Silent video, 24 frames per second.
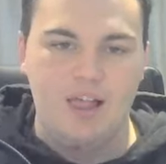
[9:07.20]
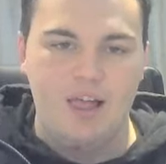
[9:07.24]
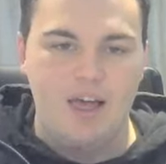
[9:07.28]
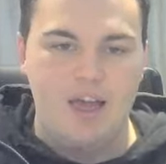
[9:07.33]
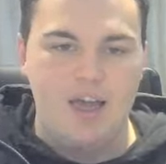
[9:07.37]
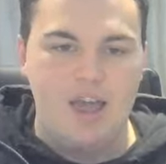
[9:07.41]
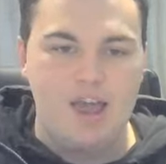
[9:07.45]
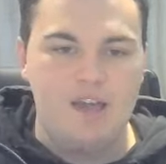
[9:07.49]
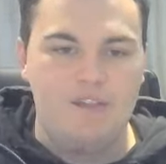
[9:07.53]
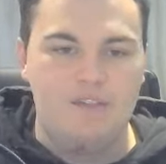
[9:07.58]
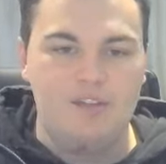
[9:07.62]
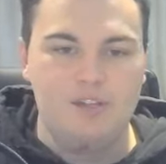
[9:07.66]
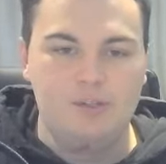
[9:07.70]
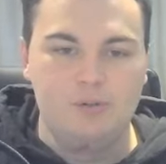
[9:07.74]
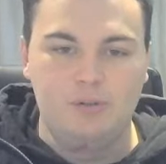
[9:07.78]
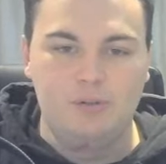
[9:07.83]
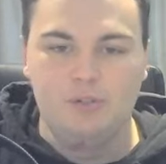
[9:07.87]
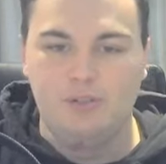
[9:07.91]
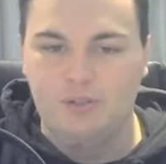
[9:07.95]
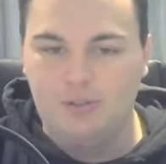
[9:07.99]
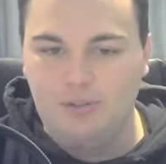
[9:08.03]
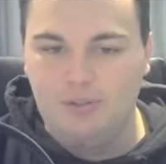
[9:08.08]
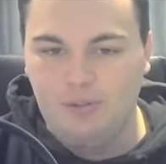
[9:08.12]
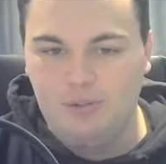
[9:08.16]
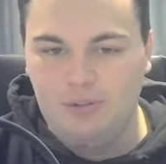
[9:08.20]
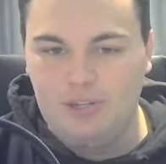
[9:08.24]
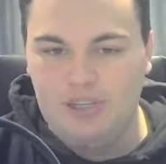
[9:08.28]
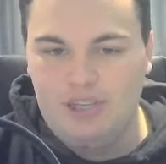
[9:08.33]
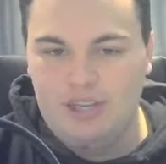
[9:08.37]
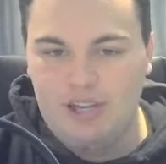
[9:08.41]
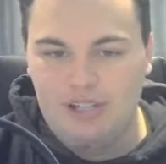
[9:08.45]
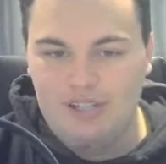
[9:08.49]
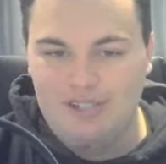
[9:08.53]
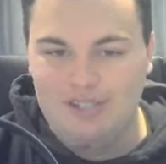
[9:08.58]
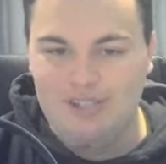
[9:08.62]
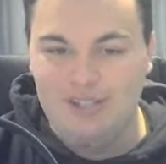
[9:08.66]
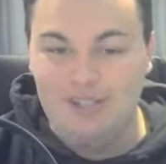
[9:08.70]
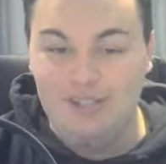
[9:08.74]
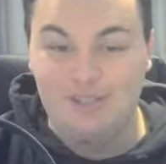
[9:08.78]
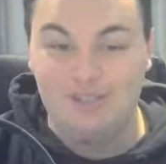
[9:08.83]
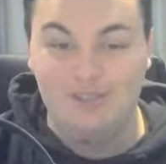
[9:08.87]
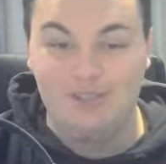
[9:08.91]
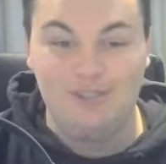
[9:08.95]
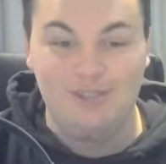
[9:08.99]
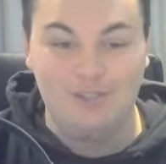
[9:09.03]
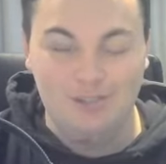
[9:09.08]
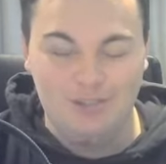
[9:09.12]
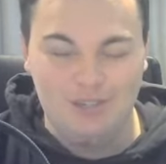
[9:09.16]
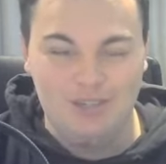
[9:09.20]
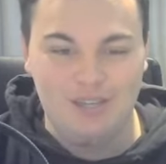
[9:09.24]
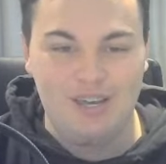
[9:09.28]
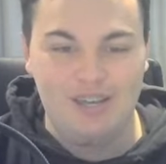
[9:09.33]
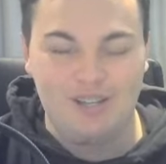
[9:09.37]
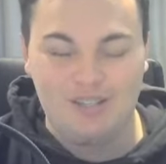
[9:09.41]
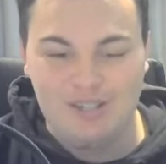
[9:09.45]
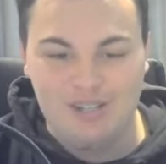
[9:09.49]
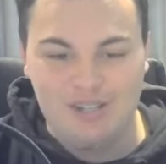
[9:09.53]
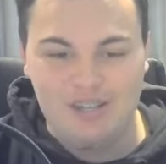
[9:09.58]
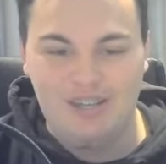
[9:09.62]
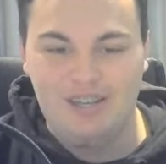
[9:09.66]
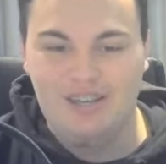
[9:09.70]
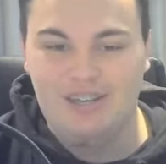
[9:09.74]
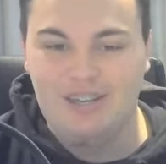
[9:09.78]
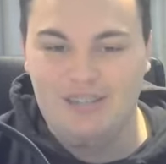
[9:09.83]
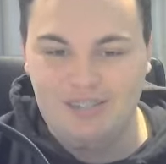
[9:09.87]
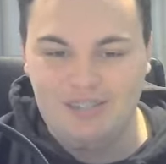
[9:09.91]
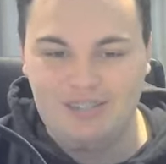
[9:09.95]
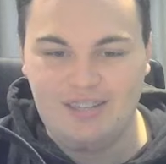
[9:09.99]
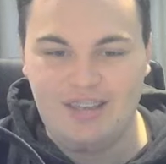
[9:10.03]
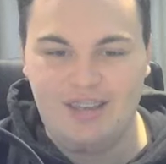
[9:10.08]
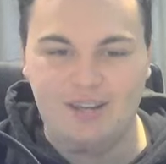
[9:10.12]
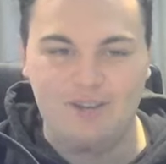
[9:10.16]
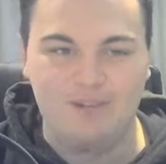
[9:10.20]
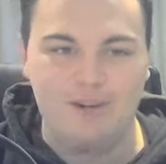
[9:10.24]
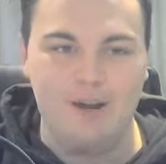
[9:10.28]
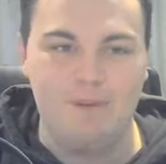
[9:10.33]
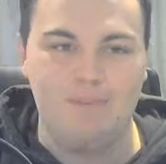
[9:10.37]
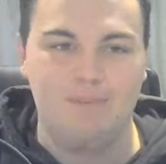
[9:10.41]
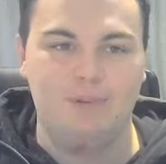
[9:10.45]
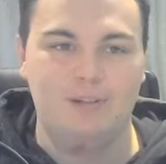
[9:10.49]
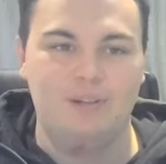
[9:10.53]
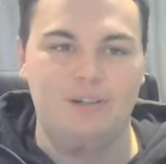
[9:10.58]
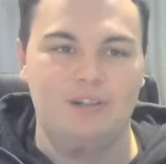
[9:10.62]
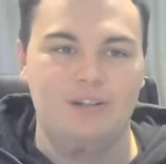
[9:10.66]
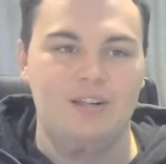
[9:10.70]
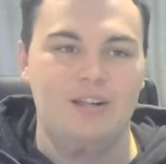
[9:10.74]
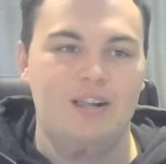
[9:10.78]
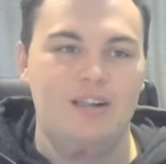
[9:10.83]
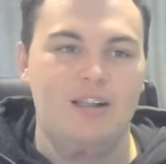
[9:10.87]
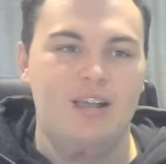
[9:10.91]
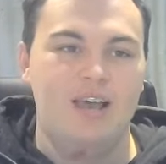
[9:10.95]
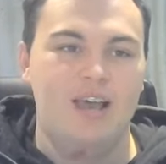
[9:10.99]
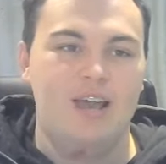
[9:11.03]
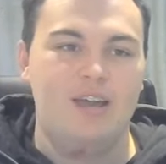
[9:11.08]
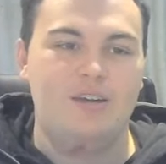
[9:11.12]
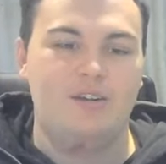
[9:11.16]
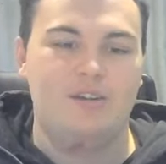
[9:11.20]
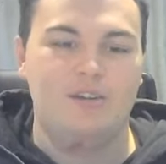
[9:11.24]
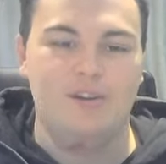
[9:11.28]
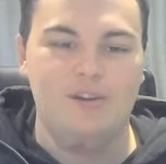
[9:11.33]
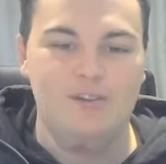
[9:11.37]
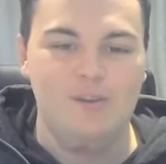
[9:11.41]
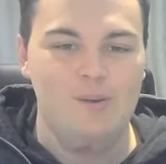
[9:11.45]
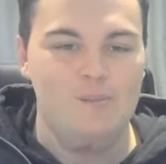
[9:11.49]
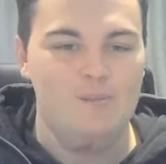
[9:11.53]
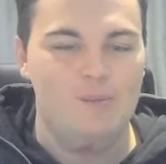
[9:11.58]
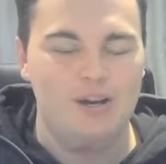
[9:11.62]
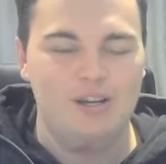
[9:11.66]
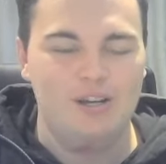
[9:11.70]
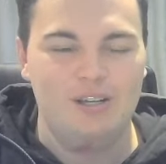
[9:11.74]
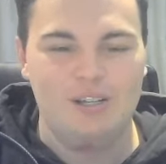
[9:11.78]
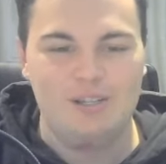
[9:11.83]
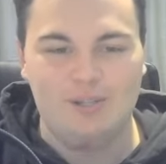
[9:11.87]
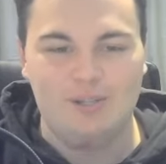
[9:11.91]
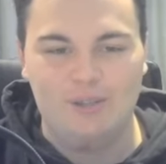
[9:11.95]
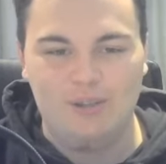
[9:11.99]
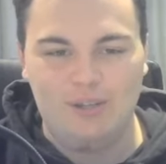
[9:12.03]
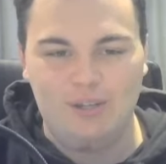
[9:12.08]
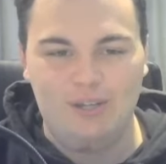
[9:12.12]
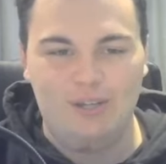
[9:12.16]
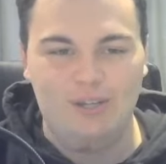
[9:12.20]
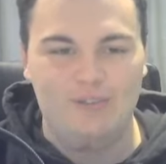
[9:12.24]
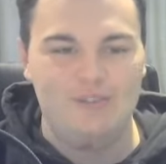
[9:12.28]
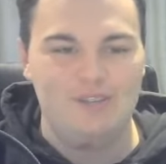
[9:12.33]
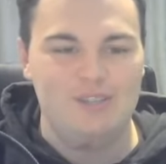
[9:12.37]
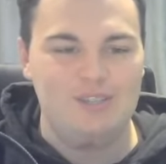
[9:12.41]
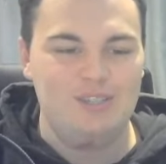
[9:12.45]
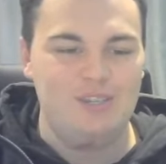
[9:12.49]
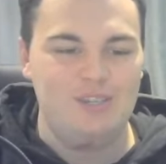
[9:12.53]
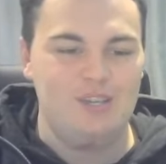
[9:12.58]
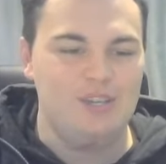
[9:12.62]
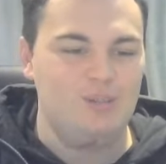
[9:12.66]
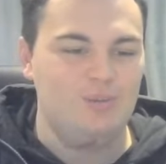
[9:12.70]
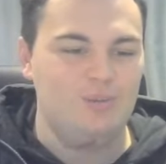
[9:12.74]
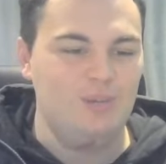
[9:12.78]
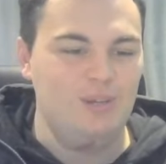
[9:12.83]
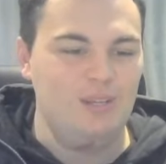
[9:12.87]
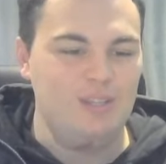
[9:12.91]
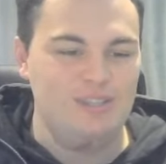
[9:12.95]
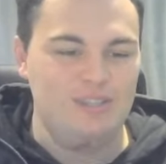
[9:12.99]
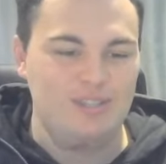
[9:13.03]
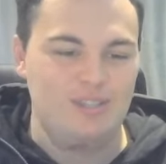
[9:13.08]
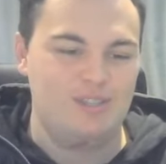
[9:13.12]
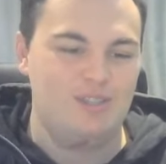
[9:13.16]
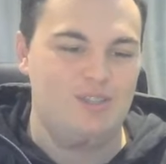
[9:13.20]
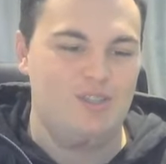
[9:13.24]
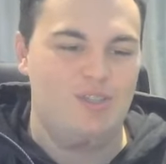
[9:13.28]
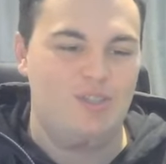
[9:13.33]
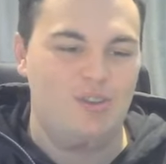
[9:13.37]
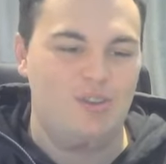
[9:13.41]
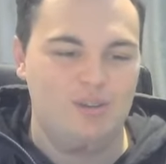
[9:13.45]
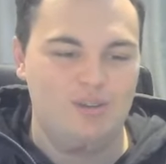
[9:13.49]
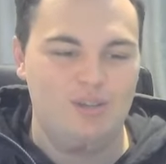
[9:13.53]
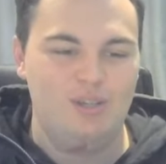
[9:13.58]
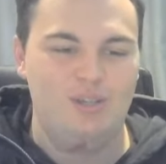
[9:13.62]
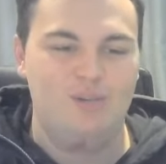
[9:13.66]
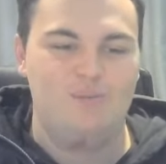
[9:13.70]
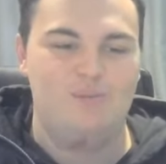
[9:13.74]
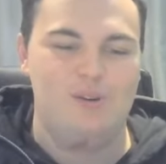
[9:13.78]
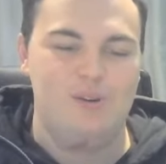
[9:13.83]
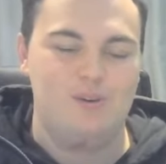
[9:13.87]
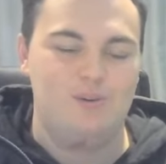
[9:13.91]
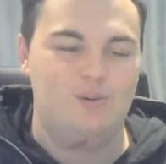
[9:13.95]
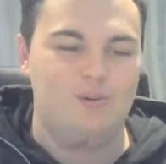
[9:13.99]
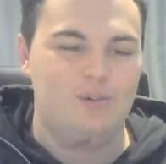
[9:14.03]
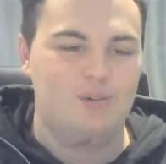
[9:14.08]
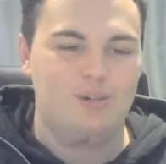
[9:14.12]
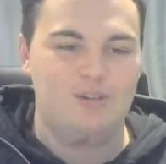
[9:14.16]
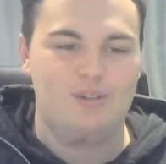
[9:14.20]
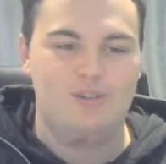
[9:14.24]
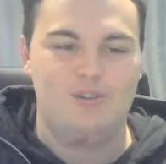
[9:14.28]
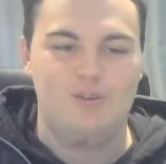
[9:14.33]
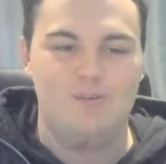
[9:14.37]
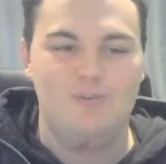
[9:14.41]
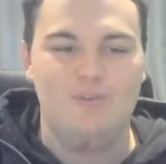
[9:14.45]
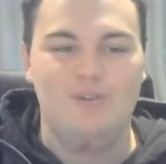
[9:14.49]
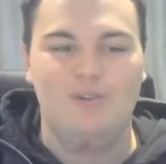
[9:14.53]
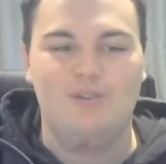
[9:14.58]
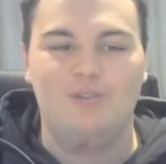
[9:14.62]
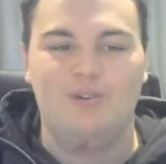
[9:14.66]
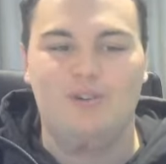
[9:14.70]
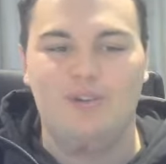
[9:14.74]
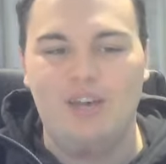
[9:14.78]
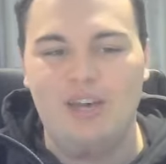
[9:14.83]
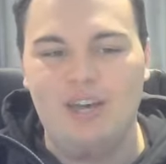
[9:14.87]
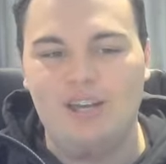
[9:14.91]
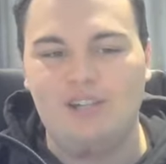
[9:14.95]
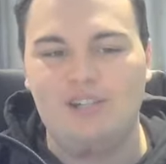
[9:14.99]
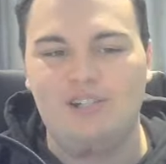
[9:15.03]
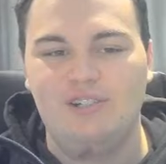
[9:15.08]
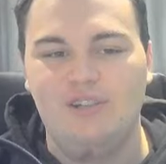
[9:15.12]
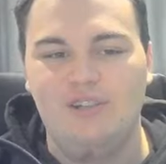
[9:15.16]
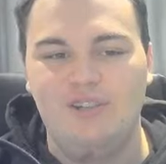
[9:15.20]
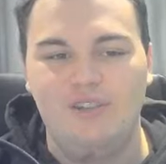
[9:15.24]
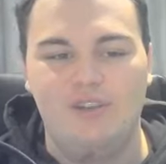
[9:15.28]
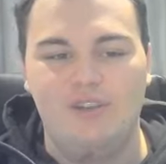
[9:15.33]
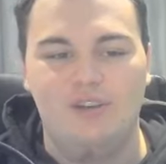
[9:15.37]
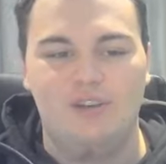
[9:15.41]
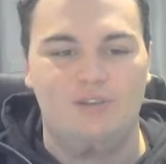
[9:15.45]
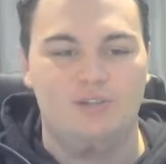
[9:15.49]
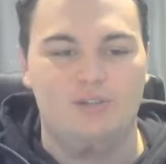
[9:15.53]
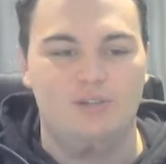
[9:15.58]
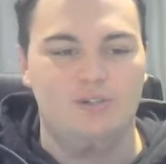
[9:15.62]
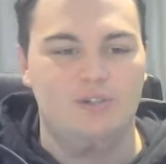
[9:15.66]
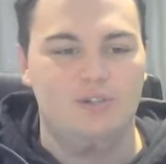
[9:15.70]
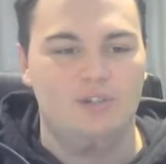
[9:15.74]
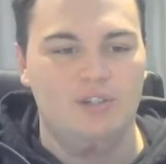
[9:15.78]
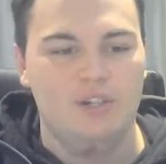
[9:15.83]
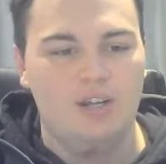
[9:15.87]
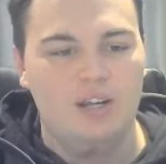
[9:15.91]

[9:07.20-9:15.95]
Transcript: And that's what Yusuke Yachi is. Yusuke Yachi is a grappler. And I know you might just look at him and see a 26 and 13 record and assume he's not actually that good.